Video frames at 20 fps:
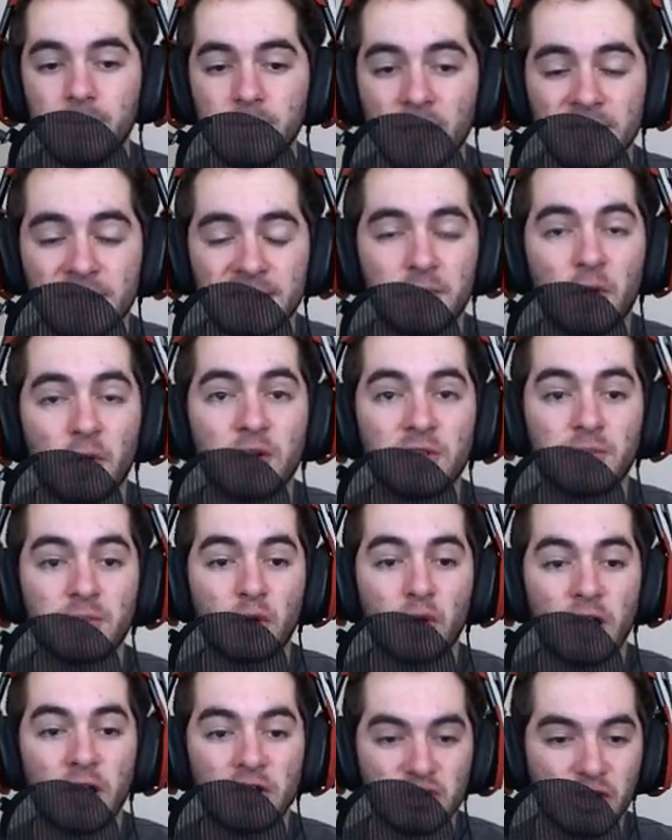As far as
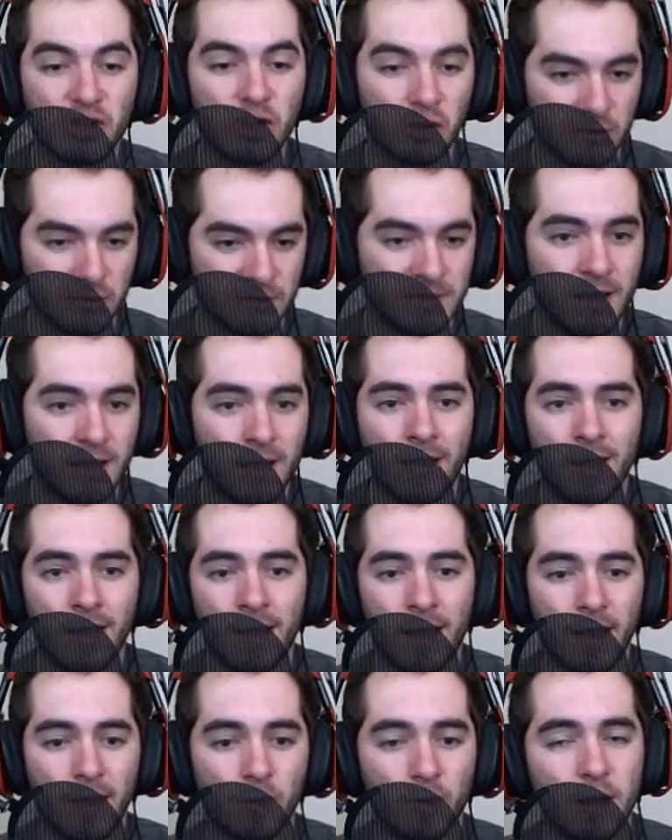progression goes,
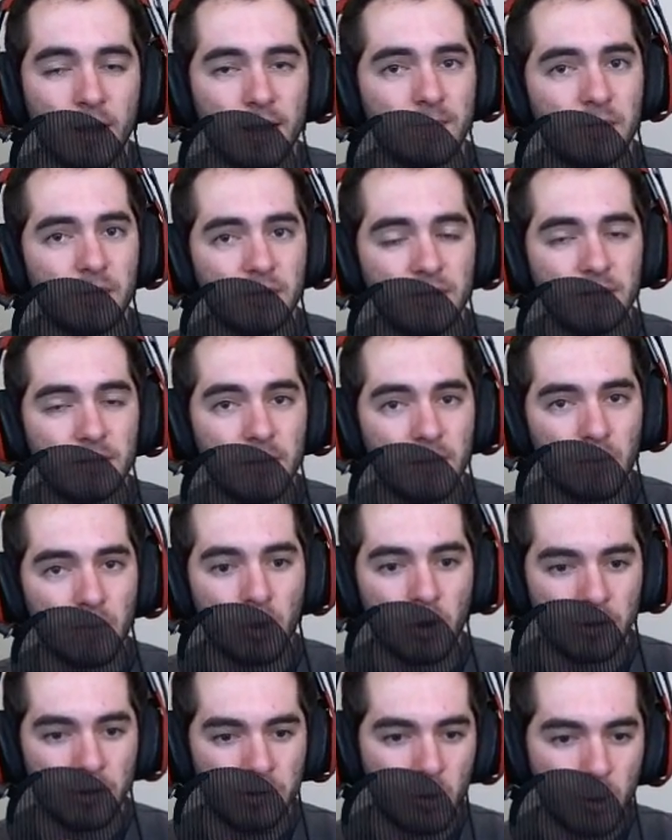I read up a little bit
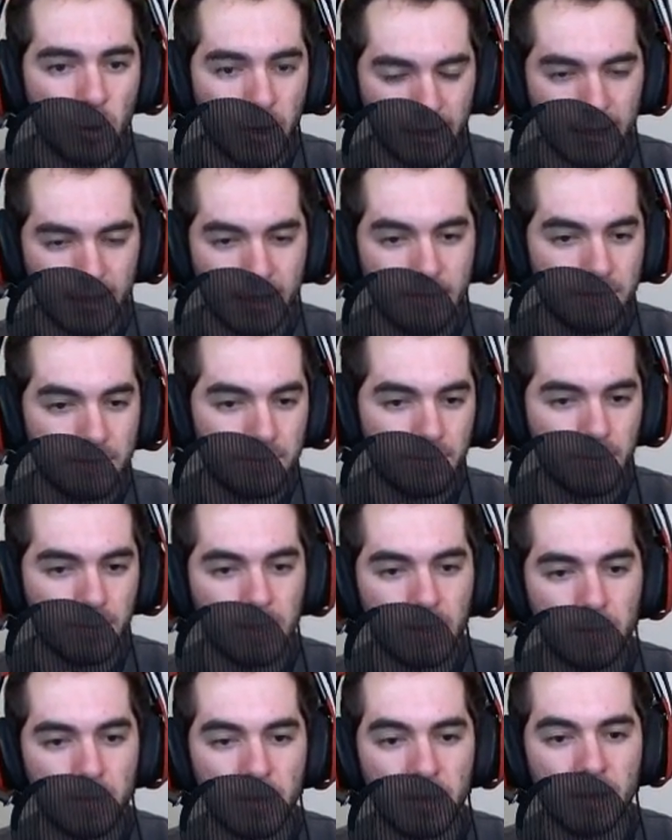more on the wiki
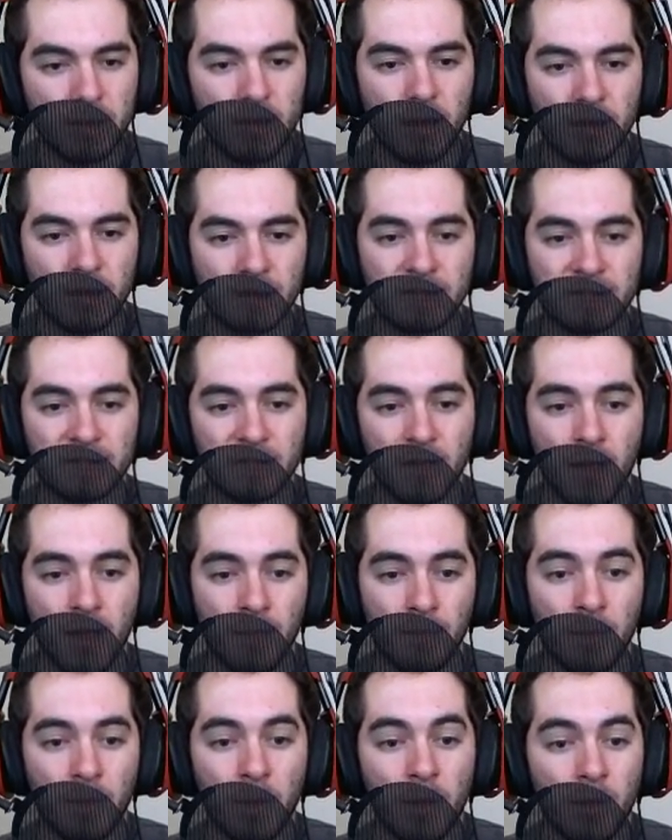because,
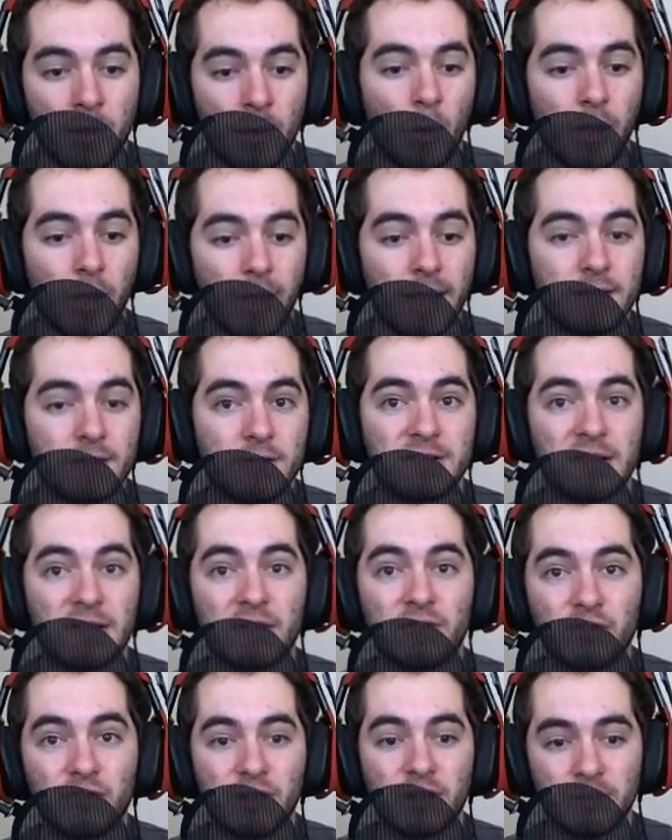well, A, there's
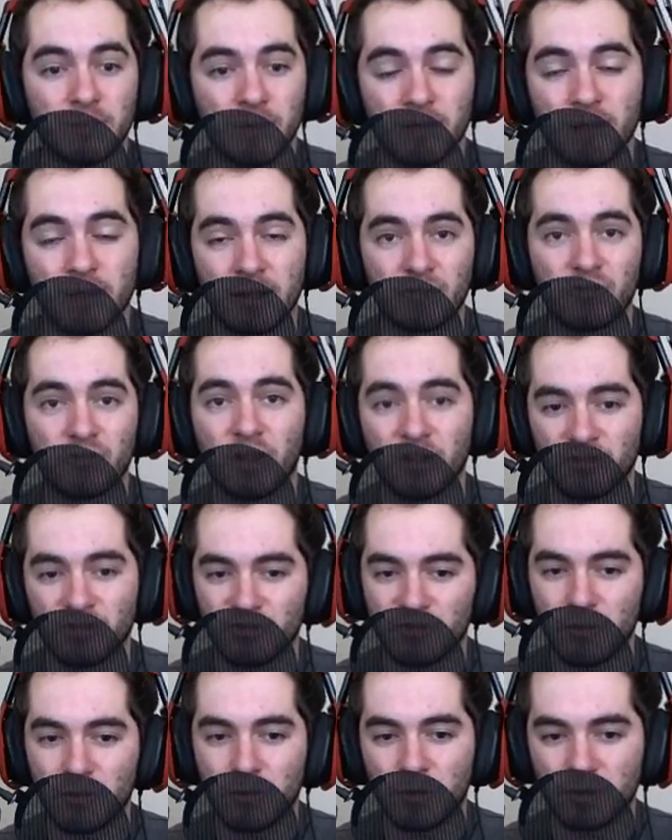actually going to be a lot of
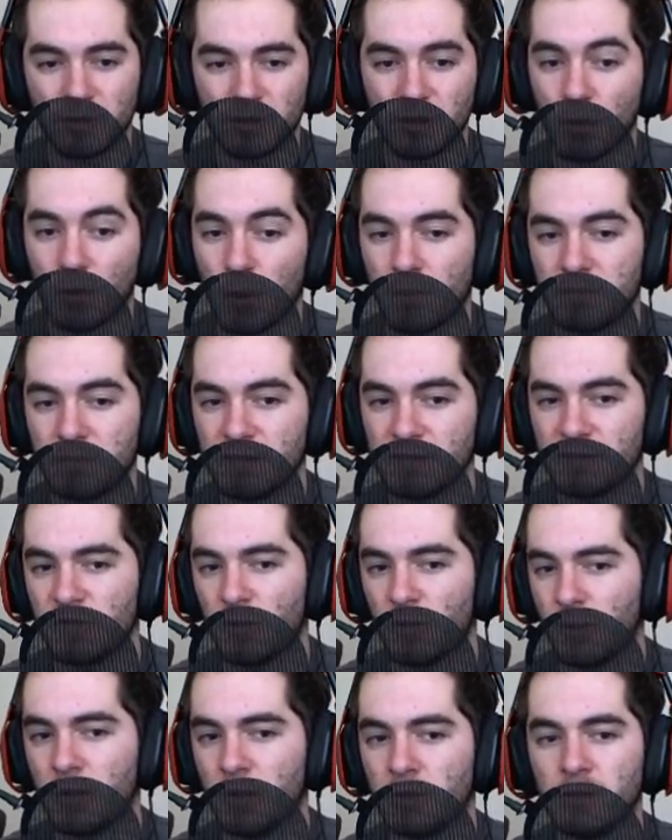changes coming with the new update.
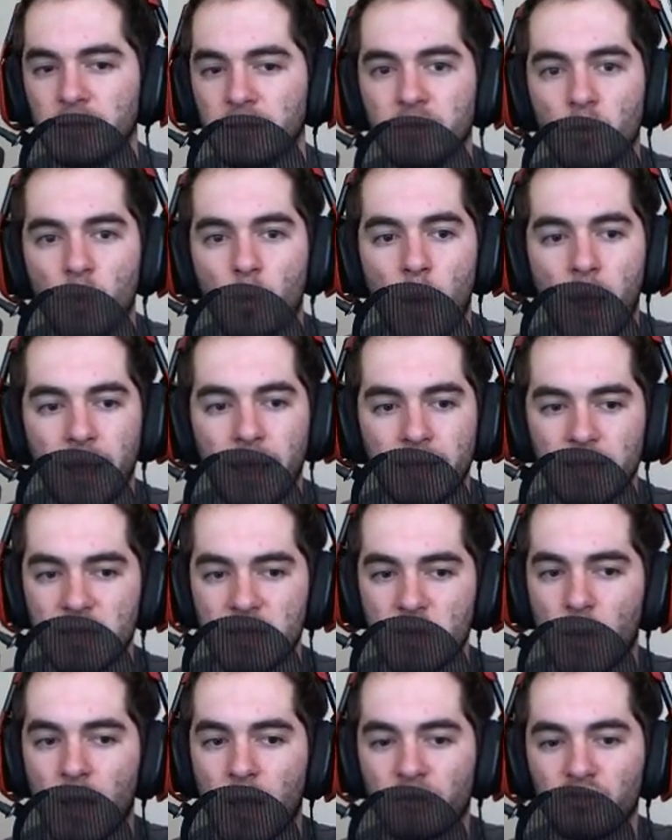So apparently the way that
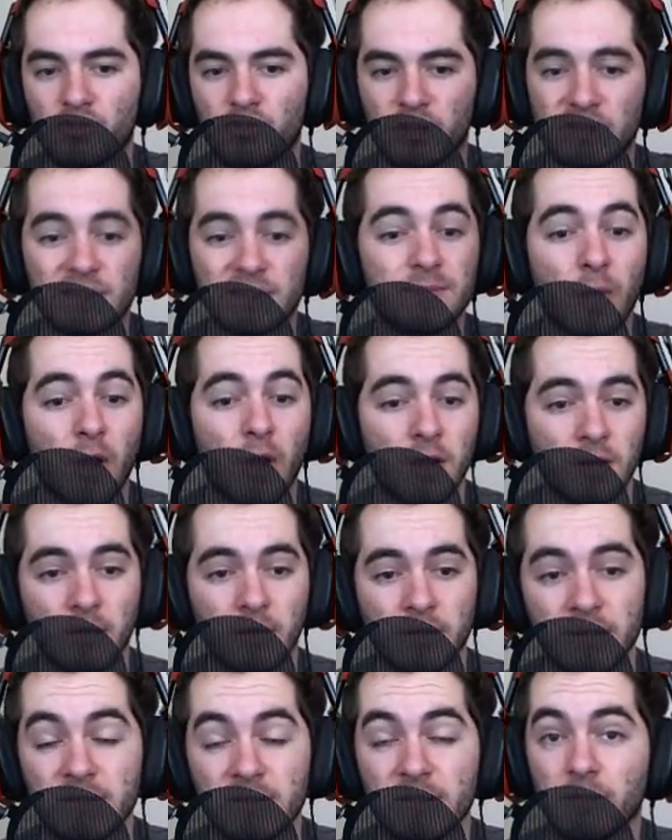you actually spawn
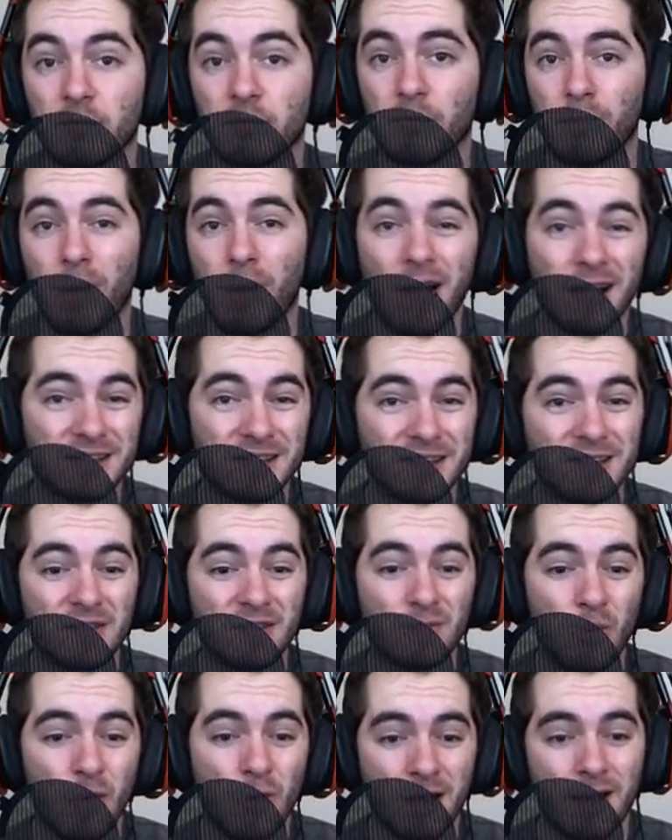all these different bosses
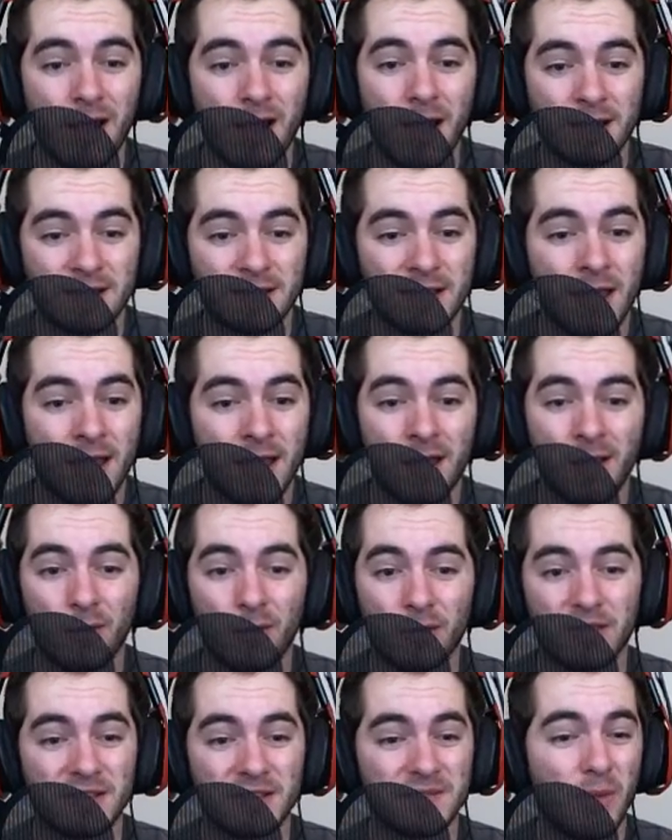and whatnot
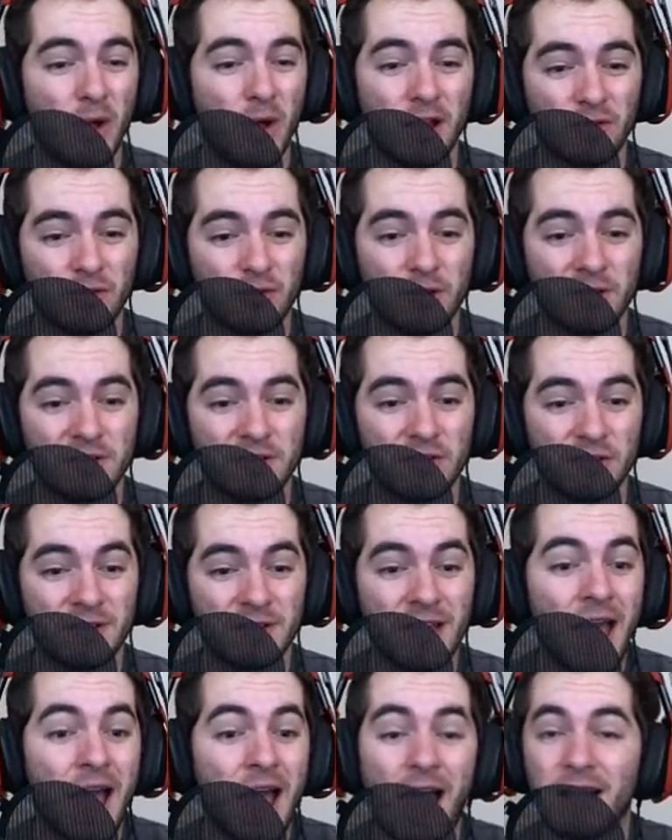with the spawn
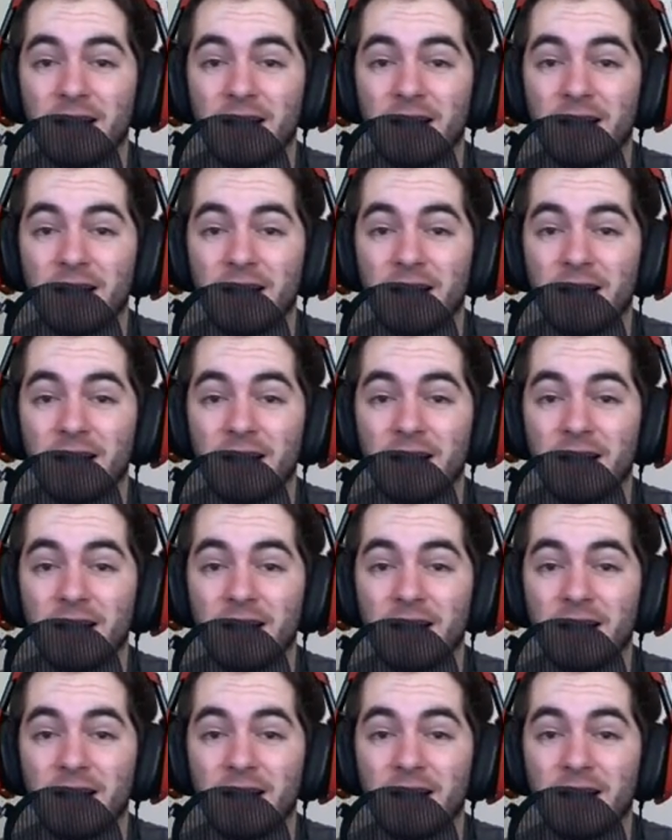crystals, I